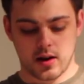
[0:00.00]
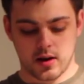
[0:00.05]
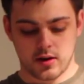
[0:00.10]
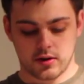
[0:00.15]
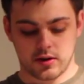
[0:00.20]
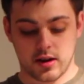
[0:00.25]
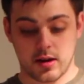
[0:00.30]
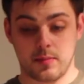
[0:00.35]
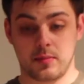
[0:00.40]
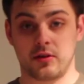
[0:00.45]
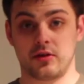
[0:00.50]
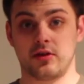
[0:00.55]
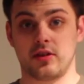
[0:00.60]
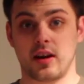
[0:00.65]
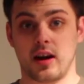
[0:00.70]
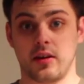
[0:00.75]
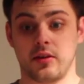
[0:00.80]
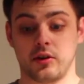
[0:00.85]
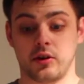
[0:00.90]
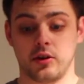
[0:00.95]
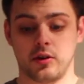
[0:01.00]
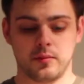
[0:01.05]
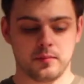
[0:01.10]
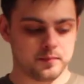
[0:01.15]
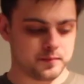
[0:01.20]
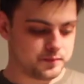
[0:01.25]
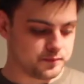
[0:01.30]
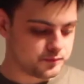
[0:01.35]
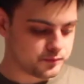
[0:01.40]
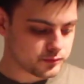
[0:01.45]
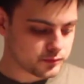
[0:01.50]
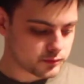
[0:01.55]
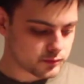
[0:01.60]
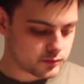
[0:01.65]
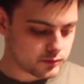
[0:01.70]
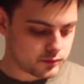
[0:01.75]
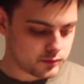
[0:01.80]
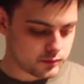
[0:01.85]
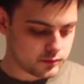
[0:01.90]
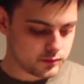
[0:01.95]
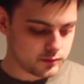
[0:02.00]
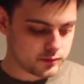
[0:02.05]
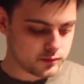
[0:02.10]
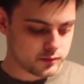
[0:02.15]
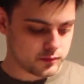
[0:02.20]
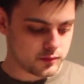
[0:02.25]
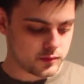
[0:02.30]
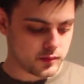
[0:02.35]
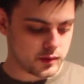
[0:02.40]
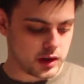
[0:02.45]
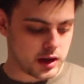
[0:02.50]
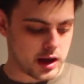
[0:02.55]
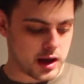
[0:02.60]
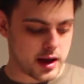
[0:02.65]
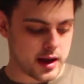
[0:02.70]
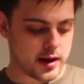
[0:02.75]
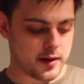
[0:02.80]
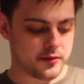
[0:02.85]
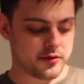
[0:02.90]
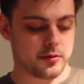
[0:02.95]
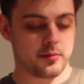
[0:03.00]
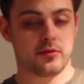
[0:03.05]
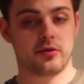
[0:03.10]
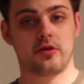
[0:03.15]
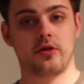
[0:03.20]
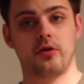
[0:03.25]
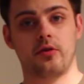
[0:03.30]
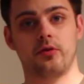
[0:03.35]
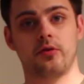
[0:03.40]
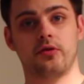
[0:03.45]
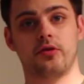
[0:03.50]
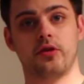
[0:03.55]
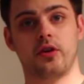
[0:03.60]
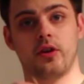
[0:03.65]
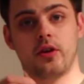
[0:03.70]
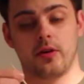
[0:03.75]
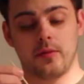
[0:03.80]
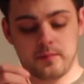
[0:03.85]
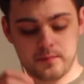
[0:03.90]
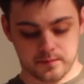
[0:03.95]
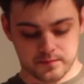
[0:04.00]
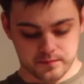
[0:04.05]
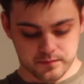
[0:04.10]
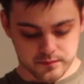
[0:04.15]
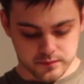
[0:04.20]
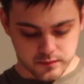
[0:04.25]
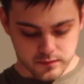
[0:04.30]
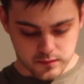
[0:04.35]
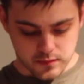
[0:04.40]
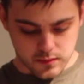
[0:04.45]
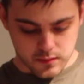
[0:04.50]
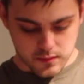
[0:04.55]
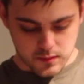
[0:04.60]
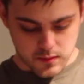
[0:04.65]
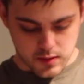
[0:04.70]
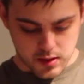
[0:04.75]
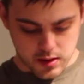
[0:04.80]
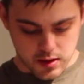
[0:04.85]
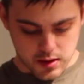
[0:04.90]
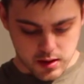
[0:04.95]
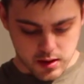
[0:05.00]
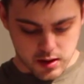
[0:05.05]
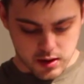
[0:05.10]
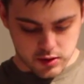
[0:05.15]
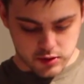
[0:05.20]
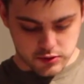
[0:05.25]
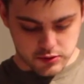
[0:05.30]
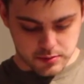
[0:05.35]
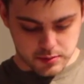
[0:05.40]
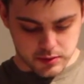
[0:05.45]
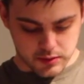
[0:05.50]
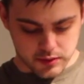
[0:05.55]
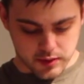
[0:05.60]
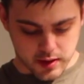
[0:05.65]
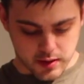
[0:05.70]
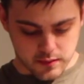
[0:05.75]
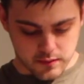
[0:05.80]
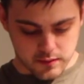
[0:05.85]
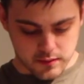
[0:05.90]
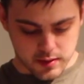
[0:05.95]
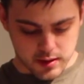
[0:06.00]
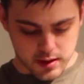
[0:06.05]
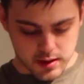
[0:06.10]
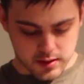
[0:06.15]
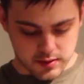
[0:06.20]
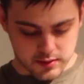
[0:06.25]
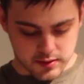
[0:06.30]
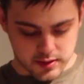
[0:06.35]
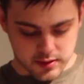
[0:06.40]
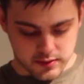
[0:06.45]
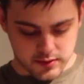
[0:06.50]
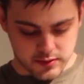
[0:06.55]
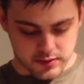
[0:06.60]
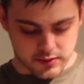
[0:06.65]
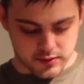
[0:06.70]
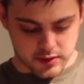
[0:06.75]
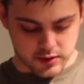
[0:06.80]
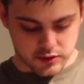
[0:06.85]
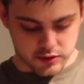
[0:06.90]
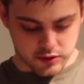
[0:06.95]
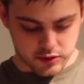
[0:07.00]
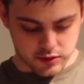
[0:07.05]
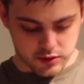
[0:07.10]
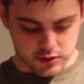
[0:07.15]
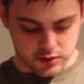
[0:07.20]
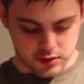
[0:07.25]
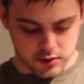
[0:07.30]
Keep it together. I have some skewers here. You just put that right down the center.